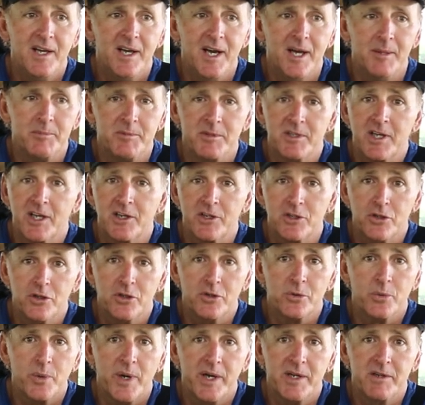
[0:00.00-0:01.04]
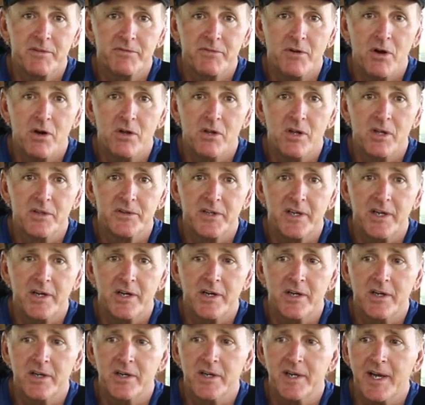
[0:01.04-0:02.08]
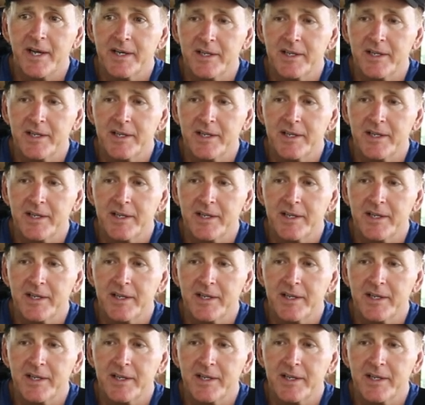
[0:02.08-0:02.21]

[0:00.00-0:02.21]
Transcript: You got a good rate of fall on there.